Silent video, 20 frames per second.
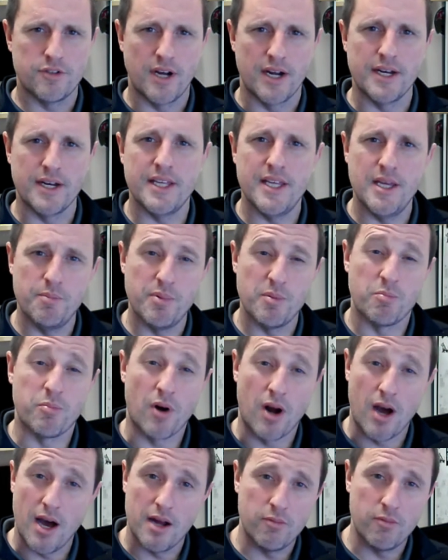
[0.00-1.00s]
trying to keep it
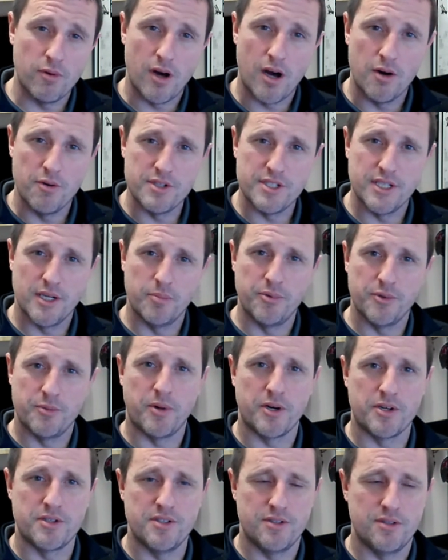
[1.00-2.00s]
broad will always help
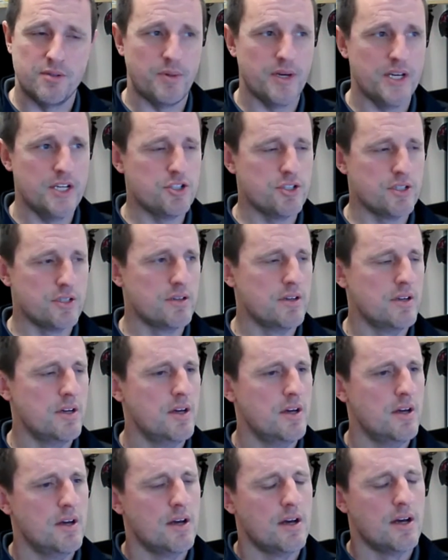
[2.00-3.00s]
with participation.
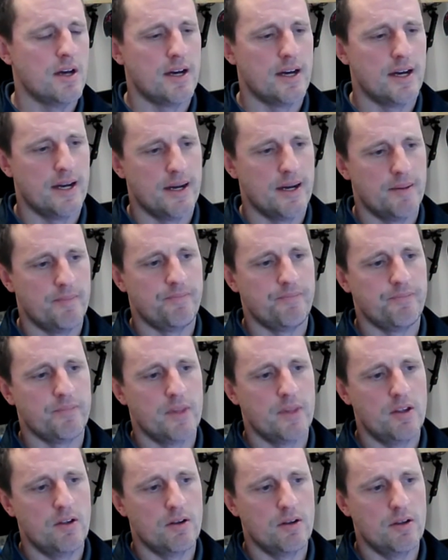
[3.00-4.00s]

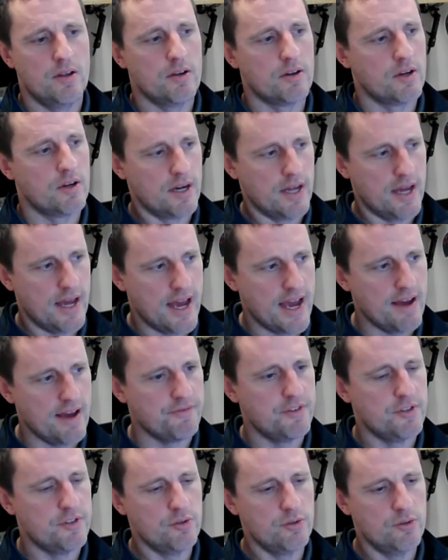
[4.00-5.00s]
You're going to
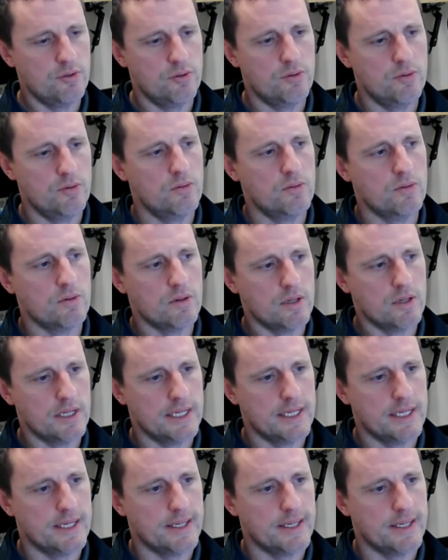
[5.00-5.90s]
have to